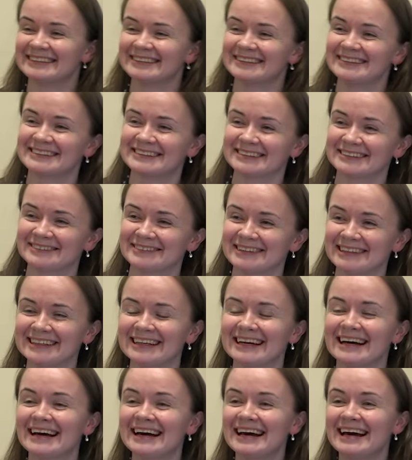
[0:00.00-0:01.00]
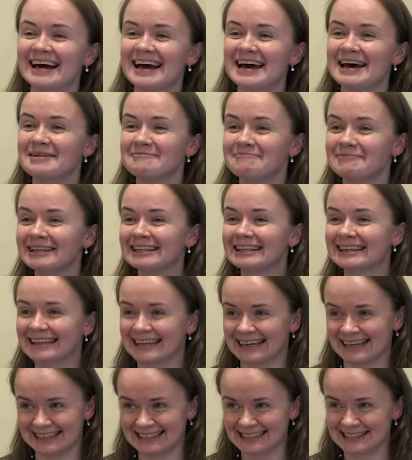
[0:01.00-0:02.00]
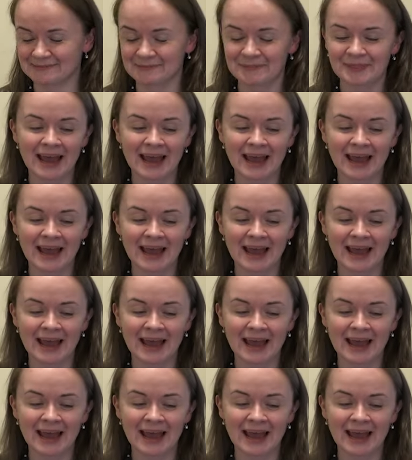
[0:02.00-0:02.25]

so it's already a bit late.